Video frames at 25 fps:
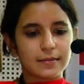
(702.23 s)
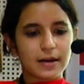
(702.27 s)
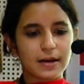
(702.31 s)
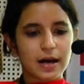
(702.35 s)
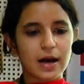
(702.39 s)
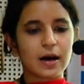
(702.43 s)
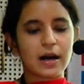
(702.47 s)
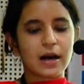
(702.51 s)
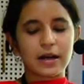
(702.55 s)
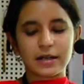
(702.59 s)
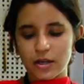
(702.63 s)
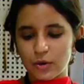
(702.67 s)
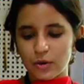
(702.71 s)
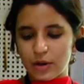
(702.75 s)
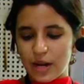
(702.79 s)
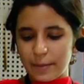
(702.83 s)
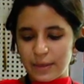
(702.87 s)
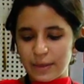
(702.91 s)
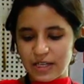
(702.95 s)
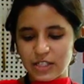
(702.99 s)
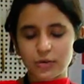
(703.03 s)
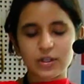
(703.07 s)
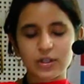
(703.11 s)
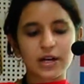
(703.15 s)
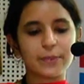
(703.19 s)
Now coming to
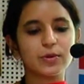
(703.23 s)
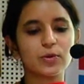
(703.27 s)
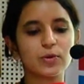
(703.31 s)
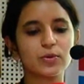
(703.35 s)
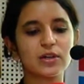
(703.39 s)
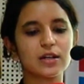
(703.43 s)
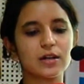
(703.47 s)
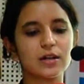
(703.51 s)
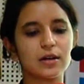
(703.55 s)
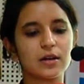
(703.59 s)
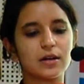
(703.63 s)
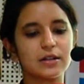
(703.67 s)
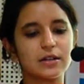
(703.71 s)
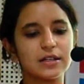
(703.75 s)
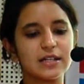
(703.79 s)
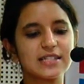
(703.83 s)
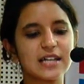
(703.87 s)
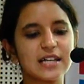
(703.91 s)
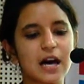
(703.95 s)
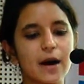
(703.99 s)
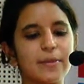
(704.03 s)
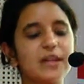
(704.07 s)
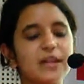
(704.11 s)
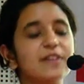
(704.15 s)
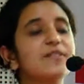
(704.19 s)
communal
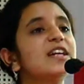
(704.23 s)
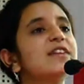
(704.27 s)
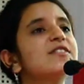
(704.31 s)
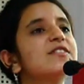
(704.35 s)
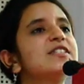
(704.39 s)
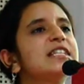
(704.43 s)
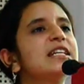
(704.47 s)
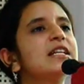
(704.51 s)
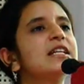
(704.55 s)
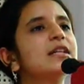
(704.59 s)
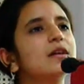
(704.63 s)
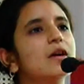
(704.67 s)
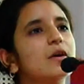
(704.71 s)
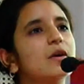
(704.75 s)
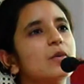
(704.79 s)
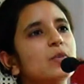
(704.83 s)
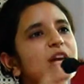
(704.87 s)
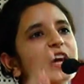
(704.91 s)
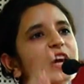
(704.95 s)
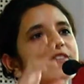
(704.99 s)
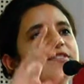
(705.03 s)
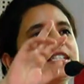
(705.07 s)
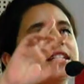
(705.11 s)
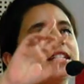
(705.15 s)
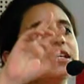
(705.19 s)
disharmony, we have
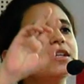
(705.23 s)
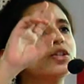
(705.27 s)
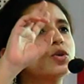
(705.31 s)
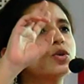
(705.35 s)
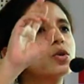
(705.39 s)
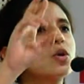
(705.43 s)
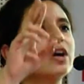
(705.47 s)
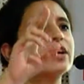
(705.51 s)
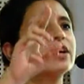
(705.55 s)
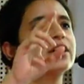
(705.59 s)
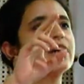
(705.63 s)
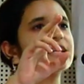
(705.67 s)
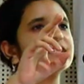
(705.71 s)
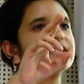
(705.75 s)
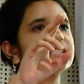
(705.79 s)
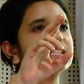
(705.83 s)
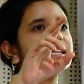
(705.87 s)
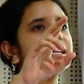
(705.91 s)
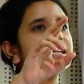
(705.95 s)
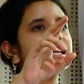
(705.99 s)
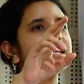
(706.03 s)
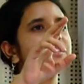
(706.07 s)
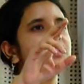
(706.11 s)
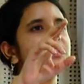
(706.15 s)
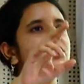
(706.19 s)
seen two contrasting
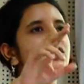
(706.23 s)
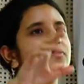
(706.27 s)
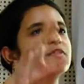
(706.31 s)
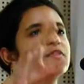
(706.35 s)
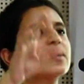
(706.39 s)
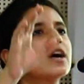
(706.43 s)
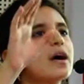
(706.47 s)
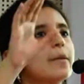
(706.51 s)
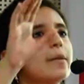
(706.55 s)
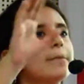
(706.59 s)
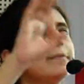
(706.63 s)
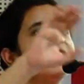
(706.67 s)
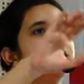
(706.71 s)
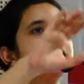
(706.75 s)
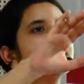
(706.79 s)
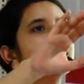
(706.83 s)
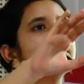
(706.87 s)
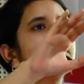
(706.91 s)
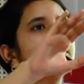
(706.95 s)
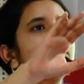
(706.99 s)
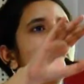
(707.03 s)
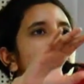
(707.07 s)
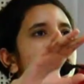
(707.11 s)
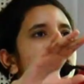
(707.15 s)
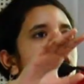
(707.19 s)
cases of media
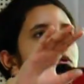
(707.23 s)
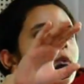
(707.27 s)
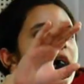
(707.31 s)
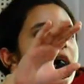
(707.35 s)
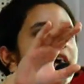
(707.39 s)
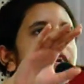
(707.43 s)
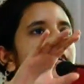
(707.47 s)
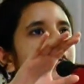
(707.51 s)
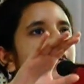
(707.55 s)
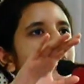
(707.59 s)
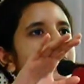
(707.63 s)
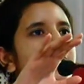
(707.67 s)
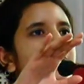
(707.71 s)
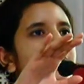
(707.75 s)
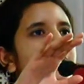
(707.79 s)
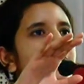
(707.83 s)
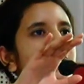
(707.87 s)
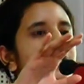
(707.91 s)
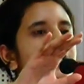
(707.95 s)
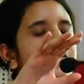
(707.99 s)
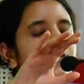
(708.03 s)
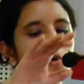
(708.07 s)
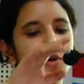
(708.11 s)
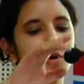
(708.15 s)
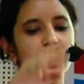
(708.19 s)
reporting. One in
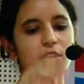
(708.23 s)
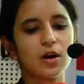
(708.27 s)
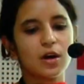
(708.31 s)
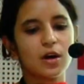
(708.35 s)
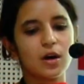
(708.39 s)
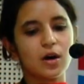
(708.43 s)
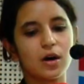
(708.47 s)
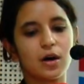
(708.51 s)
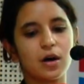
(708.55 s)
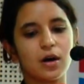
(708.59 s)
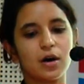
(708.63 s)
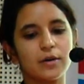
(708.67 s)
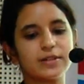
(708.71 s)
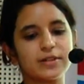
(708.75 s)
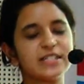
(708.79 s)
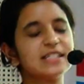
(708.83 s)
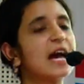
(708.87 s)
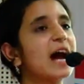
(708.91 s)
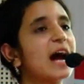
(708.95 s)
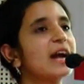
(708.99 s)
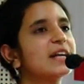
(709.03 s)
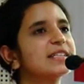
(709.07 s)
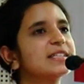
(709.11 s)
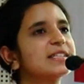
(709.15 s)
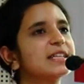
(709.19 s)
1984
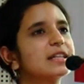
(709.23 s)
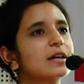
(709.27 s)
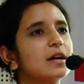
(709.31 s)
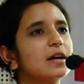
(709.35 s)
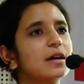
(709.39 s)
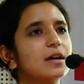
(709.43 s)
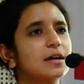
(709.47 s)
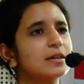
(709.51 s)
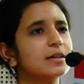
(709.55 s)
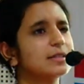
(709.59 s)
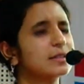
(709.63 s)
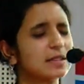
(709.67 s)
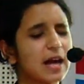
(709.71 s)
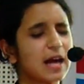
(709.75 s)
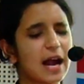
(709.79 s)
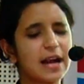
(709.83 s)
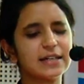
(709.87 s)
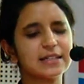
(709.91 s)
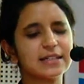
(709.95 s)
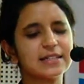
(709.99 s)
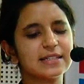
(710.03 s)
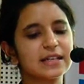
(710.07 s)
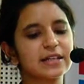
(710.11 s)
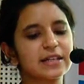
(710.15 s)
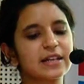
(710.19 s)
anti-Sikh riots, and
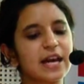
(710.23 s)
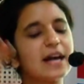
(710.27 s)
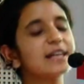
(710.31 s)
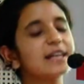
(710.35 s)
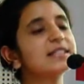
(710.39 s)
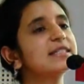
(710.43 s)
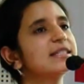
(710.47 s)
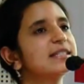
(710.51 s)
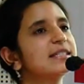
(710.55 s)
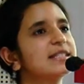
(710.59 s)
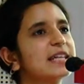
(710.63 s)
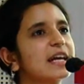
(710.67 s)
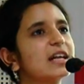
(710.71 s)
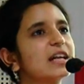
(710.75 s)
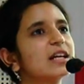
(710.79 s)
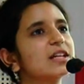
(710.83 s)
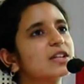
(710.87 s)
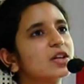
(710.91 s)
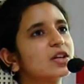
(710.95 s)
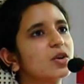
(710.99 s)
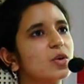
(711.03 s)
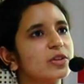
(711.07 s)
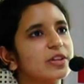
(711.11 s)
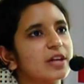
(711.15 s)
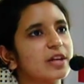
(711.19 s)
the second in the
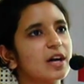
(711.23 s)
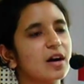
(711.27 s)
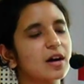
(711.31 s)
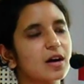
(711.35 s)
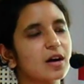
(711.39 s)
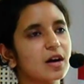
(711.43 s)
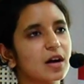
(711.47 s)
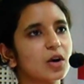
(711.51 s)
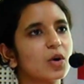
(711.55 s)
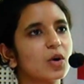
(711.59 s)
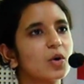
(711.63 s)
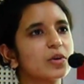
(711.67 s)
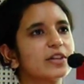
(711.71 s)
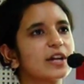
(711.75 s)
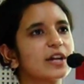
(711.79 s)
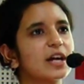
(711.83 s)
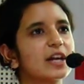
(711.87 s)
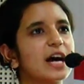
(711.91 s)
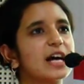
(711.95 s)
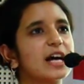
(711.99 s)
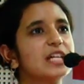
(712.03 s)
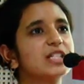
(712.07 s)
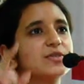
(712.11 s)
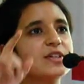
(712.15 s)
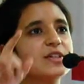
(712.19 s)
Godhra
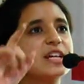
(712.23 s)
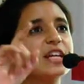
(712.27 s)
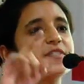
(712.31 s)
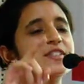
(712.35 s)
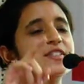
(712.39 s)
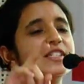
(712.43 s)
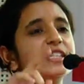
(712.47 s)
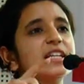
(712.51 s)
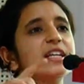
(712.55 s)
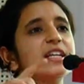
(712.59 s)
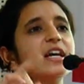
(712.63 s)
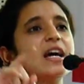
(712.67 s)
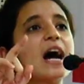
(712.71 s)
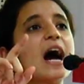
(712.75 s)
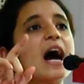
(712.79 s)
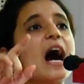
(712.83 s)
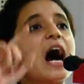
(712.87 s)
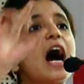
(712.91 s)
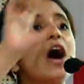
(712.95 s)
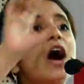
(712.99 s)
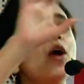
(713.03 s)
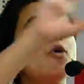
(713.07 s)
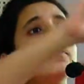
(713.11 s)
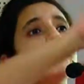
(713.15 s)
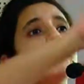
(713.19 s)
riots. We have seen
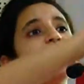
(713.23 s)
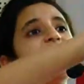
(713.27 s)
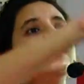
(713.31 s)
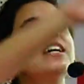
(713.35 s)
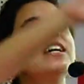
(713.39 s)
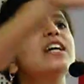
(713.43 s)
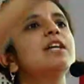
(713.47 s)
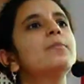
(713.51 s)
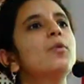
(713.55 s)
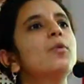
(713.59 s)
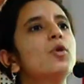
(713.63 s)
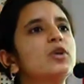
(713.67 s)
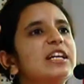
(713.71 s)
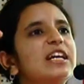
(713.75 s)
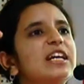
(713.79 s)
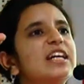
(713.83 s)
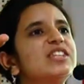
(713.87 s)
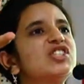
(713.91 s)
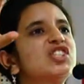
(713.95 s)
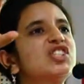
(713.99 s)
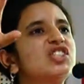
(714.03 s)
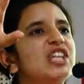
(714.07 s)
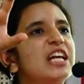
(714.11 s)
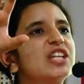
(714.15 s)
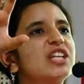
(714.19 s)
how media reporting has
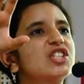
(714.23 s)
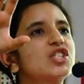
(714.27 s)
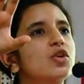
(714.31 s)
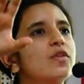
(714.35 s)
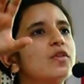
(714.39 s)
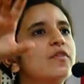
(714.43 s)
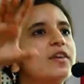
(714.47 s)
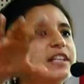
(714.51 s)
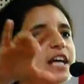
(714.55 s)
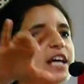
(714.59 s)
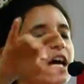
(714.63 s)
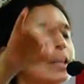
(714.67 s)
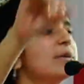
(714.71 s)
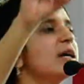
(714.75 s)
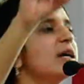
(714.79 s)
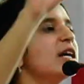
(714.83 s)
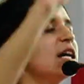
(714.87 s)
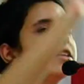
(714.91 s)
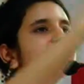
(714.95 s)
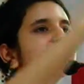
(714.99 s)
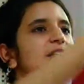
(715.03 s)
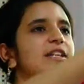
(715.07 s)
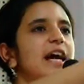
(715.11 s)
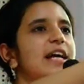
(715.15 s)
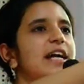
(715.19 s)
changed over time. In the
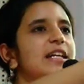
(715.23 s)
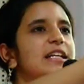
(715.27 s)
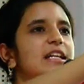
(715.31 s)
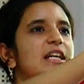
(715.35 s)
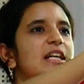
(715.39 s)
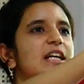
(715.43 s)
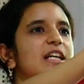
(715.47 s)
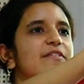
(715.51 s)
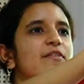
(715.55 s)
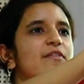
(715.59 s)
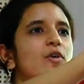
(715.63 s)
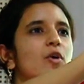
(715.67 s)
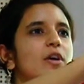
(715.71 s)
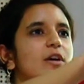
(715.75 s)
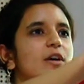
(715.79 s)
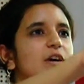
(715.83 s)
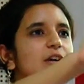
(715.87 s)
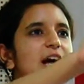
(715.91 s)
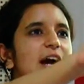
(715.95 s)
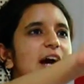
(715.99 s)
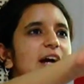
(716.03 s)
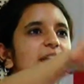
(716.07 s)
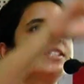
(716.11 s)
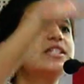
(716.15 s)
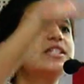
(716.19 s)
1984
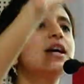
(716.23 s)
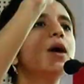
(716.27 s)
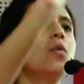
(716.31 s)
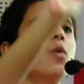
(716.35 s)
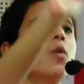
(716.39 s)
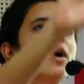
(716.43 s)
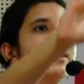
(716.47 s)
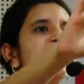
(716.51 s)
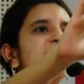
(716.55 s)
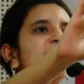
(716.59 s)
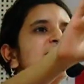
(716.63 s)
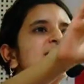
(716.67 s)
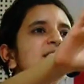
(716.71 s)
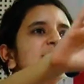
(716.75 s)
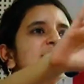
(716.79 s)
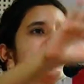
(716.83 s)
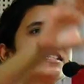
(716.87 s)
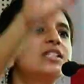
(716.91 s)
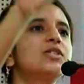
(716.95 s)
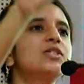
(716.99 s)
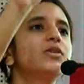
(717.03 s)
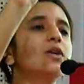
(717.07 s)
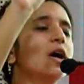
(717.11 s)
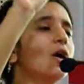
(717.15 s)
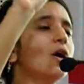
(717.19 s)
riots, what
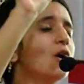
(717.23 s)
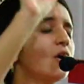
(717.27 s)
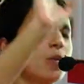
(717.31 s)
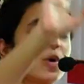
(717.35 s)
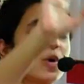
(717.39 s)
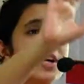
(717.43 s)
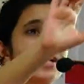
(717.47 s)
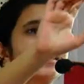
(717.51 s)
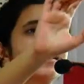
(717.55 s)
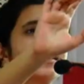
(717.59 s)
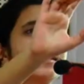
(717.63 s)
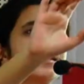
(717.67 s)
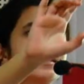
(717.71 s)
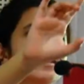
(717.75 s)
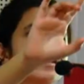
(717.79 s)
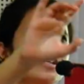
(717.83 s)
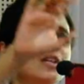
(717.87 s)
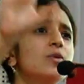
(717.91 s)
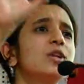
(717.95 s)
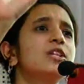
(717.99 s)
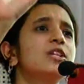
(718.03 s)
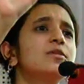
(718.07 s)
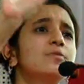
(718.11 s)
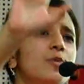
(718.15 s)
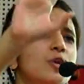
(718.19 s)
existed
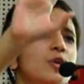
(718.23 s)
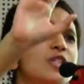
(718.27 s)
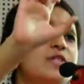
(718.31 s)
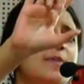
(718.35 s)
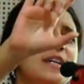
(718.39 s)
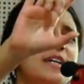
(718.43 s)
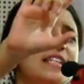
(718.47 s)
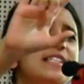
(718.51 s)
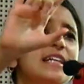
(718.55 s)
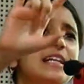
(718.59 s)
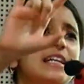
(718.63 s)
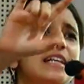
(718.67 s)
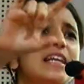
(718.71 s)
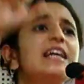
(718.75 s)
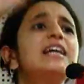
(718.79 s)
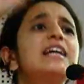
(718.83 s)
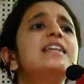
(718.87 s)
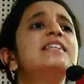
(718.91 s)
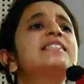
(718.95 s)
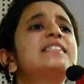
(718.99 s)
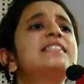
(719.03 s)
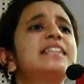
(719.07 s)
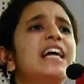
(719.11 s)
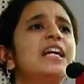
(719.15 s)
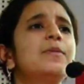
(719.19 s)
was basically
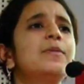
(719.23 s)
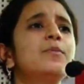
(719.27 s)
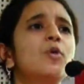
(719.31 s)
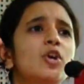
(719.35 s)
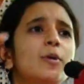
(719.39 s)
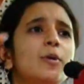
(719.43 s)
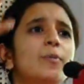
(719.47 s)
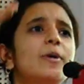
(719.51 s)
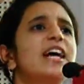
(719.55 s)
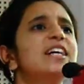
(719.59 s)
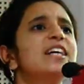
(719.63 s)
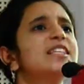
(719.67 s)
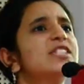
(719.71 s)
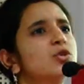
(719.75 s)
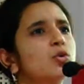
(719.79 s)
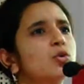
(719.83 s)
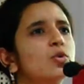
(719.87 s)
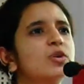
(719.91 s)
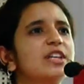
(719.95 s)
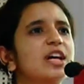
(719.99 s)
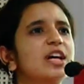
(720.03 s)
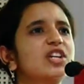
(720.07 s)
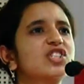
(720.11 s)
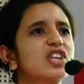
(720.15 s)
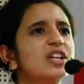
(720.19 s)
state monopolized
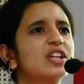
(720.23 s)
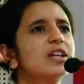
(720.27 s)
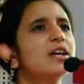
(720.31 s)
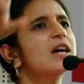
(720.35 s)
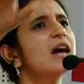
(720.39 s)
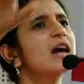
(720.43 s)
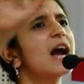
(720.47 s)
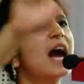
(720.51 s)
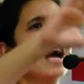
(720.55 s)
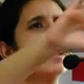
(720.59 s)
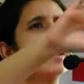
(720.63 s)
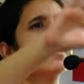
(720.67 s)
Doordarshan and